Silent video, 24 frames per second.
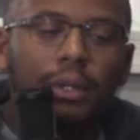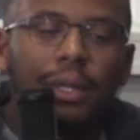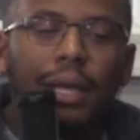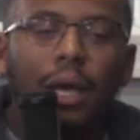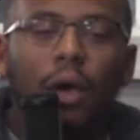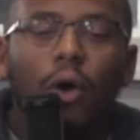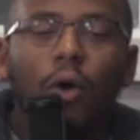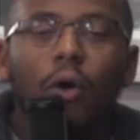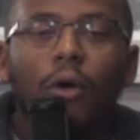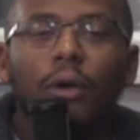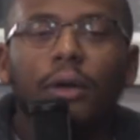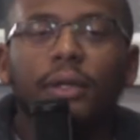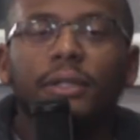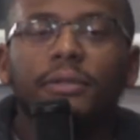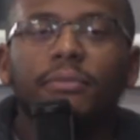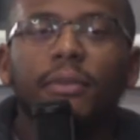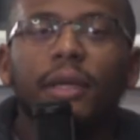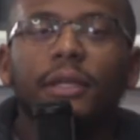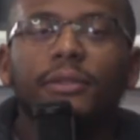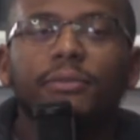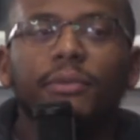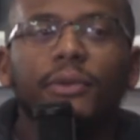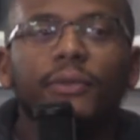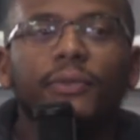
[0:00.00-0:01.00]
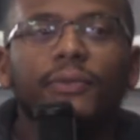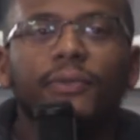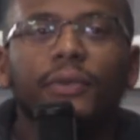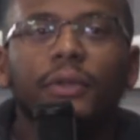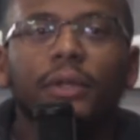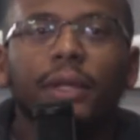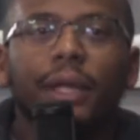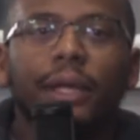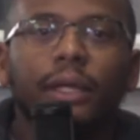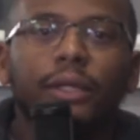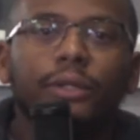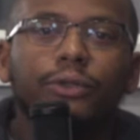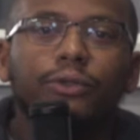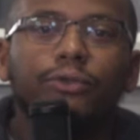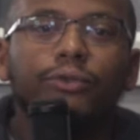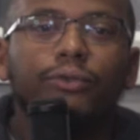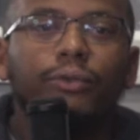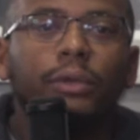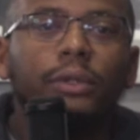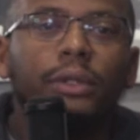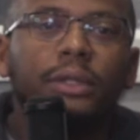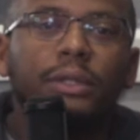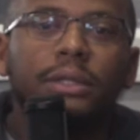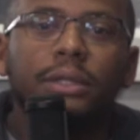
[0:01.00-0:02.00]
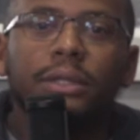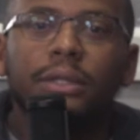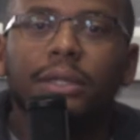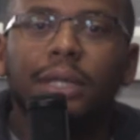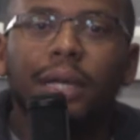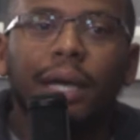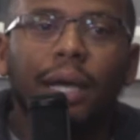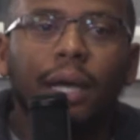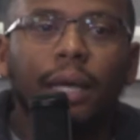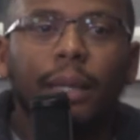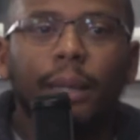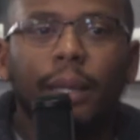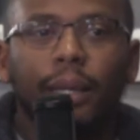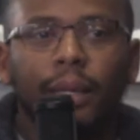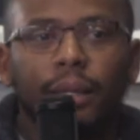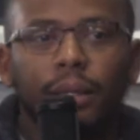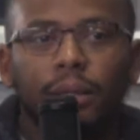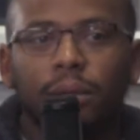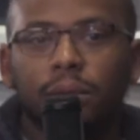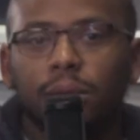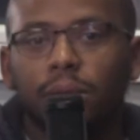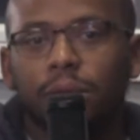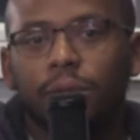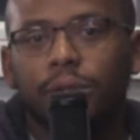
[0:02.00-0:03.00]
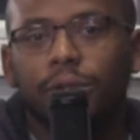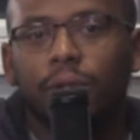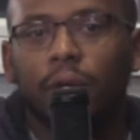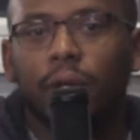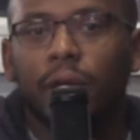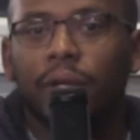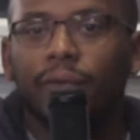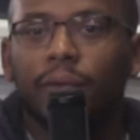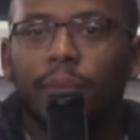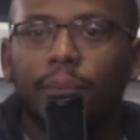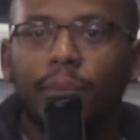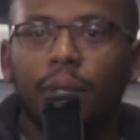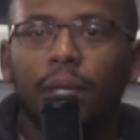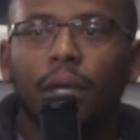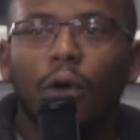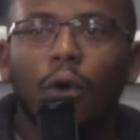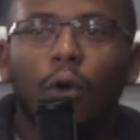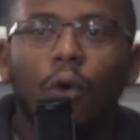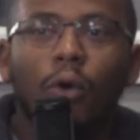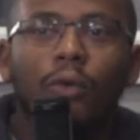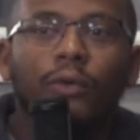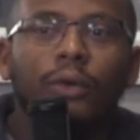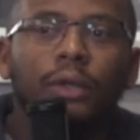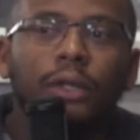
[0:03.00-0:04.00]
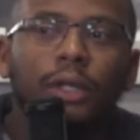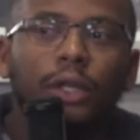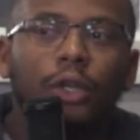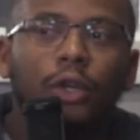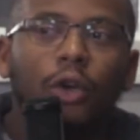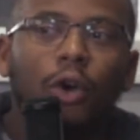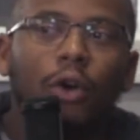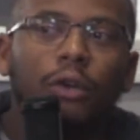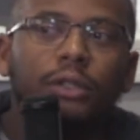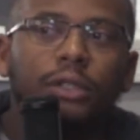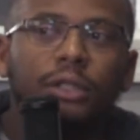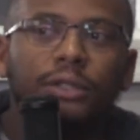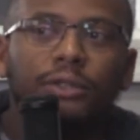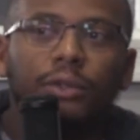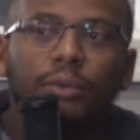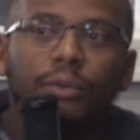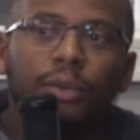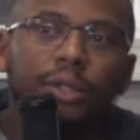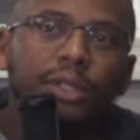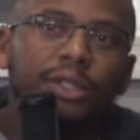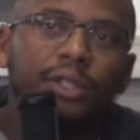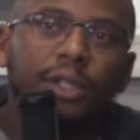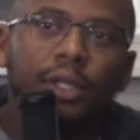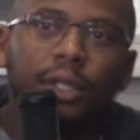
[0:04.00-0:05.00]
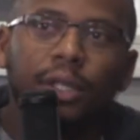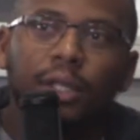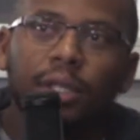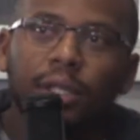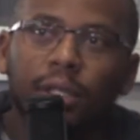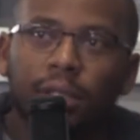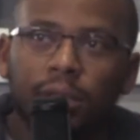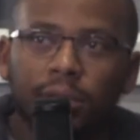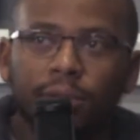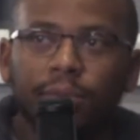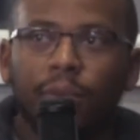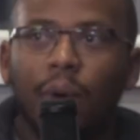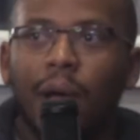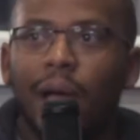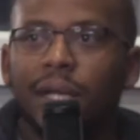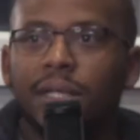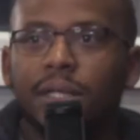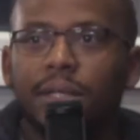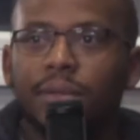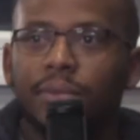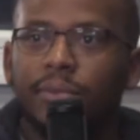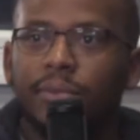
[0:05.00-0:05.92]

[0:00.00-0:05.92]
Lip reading: Now, all this makes me feel like is you really just gotta like start even being overly cautious of what your kid is watching.